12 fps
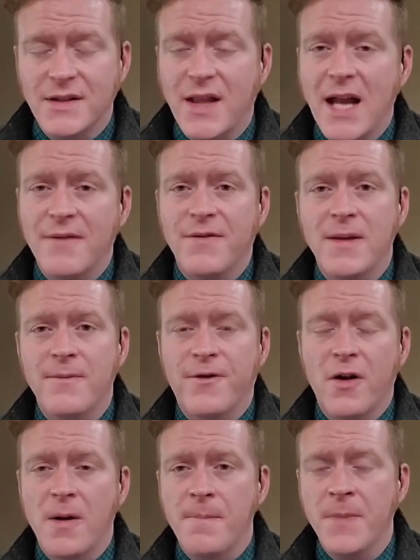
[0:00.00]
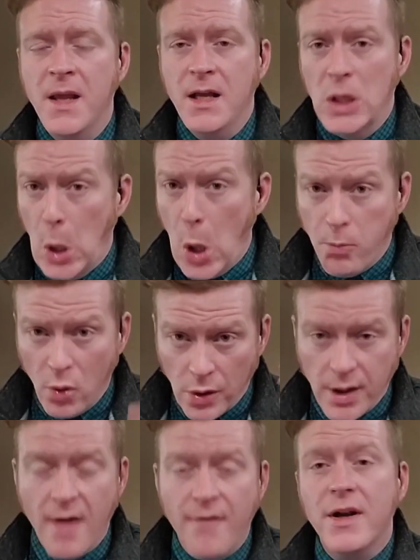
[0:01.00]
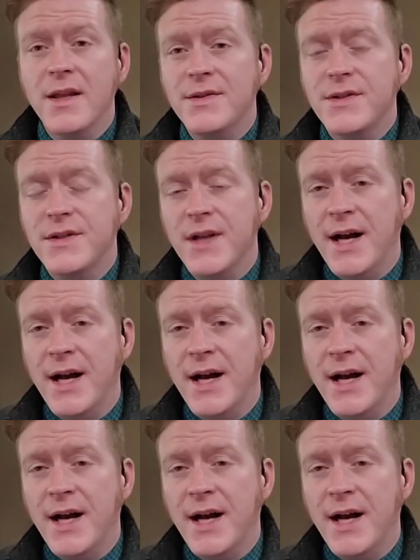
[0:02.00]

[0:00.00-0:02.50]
A lot of them from global governance.